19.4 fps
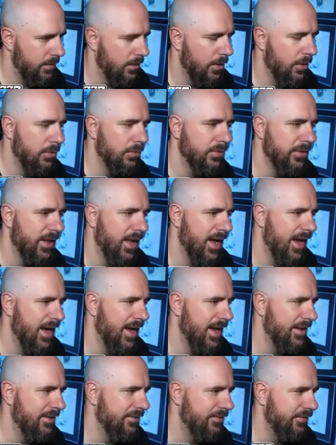
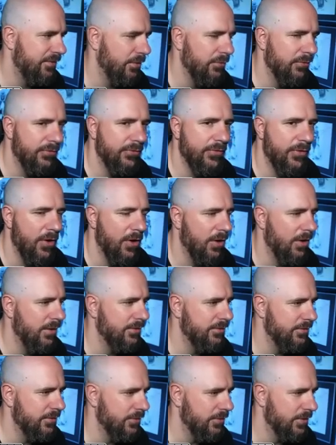O-line so far
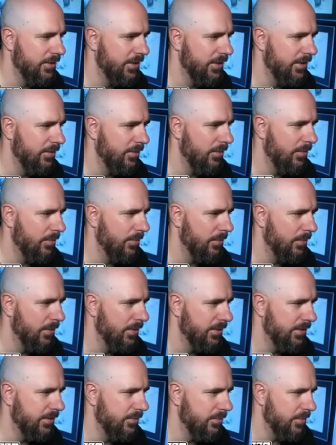is looking
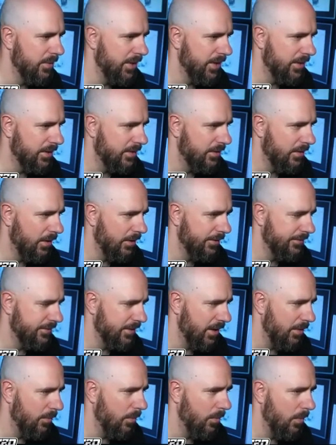really weak. Oh, he's
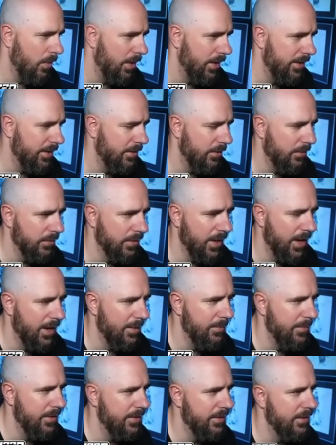got one
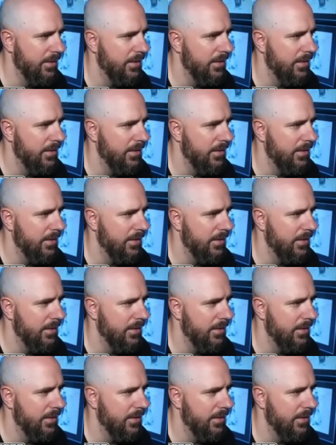O-lineman.